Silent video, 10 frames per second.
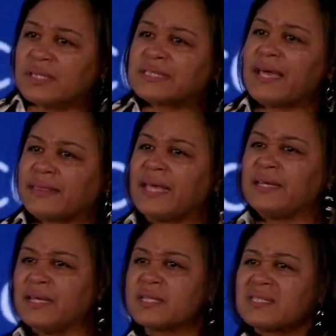looks like they
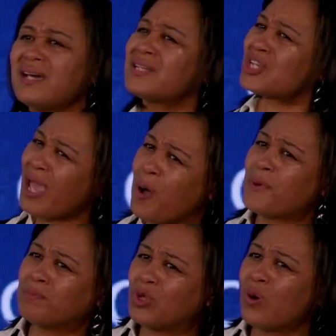need a touch. Help
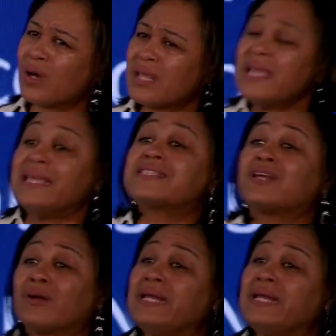them, Lord. Is there